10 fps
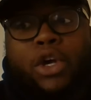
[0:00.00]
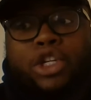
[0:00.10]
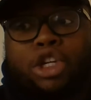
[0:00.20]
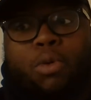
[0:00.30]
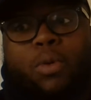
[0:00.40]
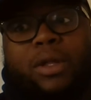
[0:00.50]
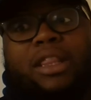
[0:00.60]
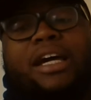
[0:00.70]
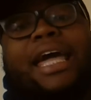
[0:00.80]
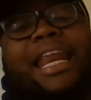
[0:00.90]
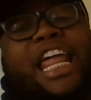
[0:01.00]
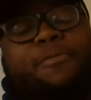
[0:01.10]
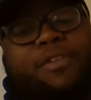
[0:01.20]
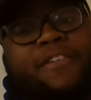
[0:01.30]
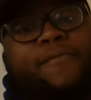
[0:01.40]
So when we look at
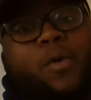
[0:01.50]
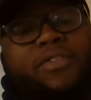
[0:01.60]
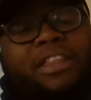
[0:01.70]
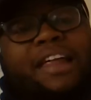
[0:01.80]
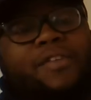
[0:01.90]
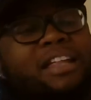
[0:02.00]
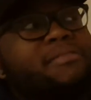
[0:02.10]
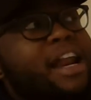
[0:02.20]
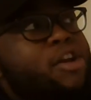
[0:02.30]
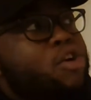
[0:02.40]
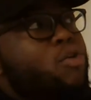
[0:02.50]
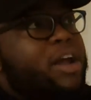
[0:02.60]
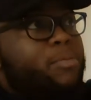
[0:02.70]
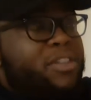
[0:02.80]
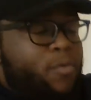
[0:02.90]
Henry the Fourth, a lot of you guys might not know
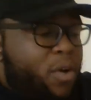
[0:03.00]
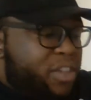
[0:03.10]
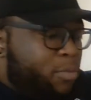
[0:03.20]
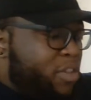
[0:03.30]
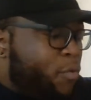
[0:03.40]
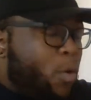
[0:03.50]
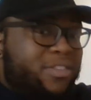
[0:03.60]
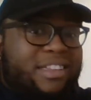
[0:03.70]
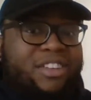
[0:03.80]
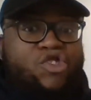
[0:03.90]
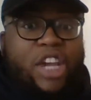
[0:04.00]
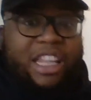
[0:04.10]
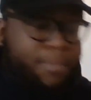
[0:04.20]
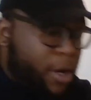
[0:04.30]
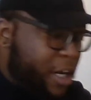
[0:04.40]
Henry the Fourth. Henry the Fourth is a
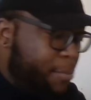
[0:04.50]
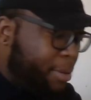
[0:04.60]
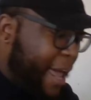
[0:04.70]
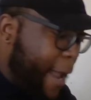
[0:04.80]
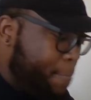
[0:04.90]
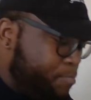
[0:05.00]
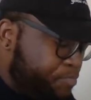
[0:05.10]
Shakespearean play.